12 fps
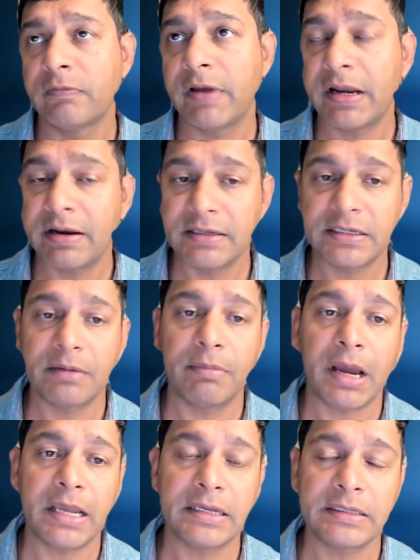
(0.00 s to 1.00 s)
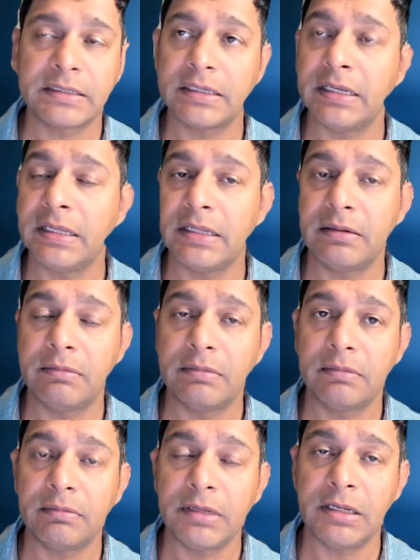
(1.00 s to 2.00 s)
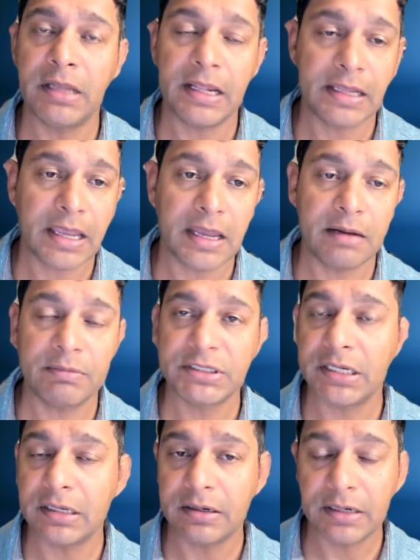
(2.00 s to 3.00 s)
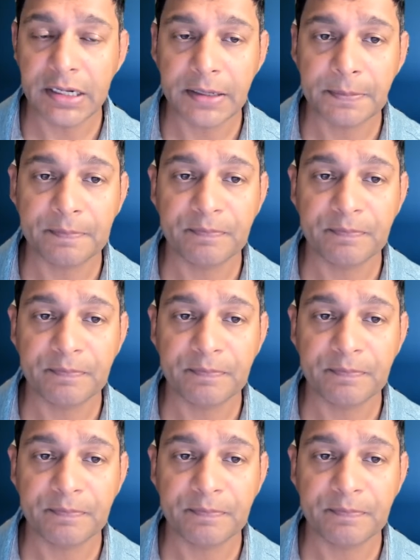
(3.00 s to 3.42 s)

fairness and bias in healthcare and machine learning.